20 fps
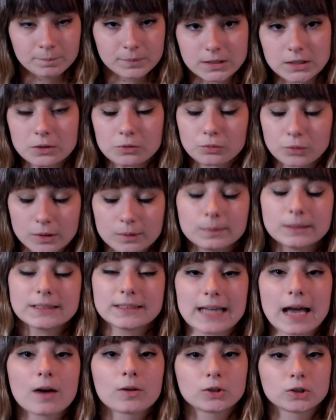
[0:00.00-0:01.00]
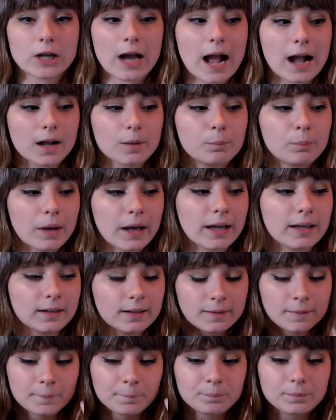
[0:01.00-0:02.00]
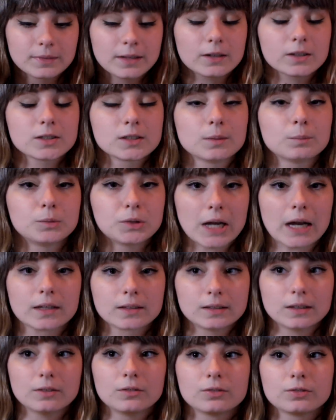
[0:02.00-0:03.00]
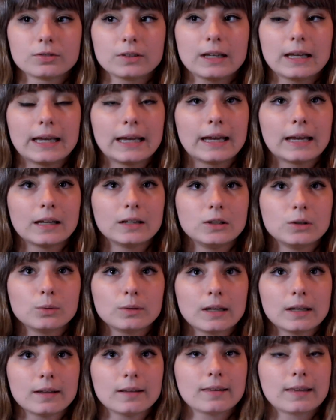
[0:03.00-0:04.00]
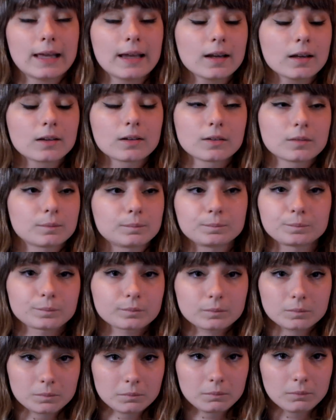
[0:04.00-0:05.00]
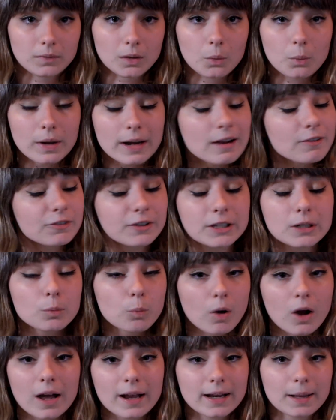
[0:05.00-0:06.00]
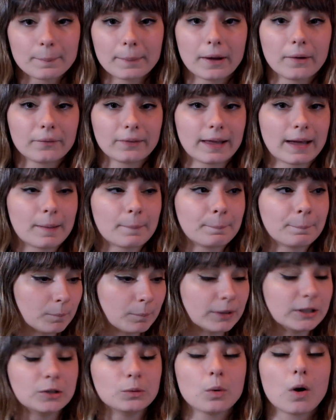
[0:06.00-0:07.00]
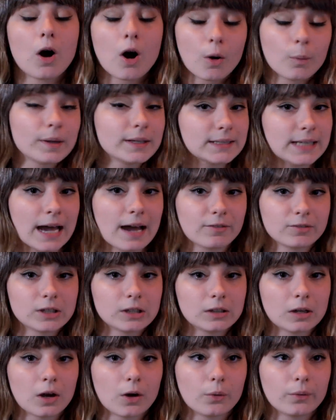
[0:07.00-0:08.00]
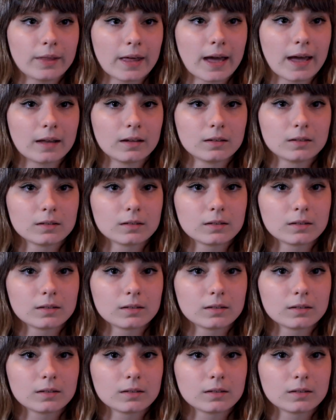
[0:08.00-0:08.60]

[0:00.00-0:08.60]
It's the RWBY soundtrack. But they're subjective, and you can think whatever you want about them, but you always have to know that